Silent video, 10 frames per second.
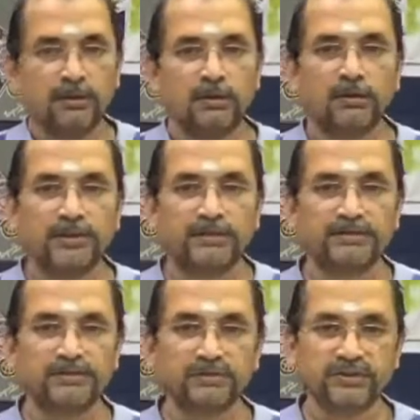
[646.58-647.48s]
Okay,
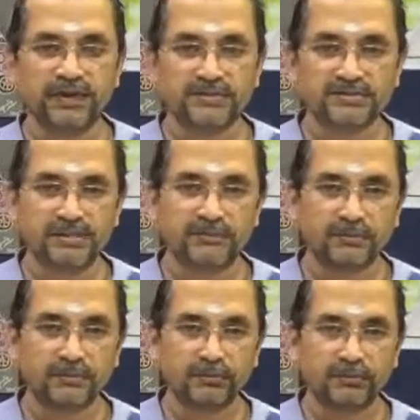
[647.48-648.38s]
so that's step
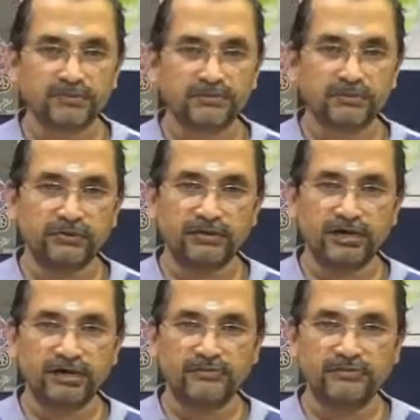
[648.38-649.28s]
number one. So you're going to
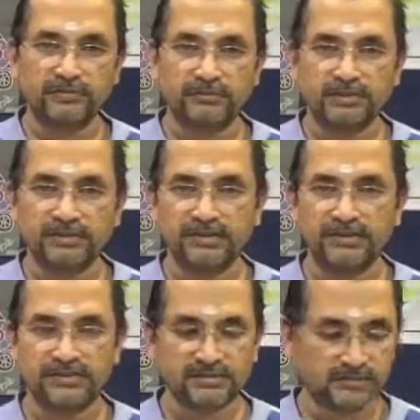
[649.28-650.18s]
have something like
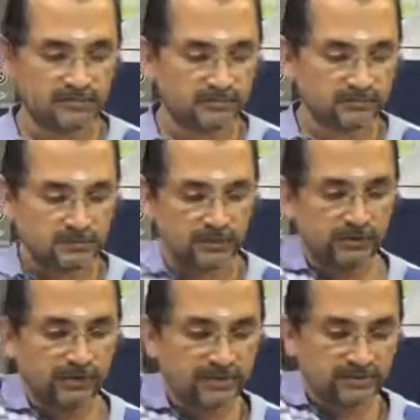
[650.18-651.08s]
this.
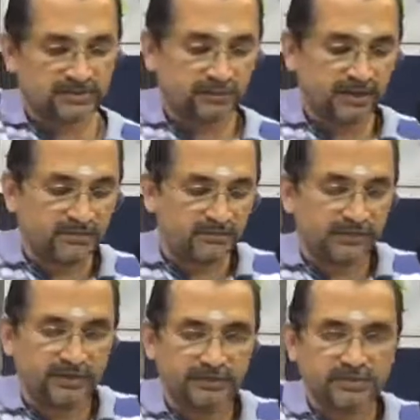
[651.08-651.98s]
Okay, just a base for
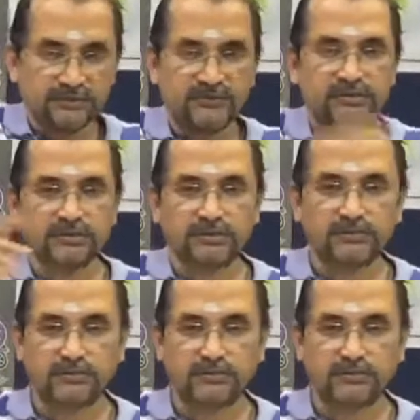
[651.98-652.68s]
Ganesha to sit on.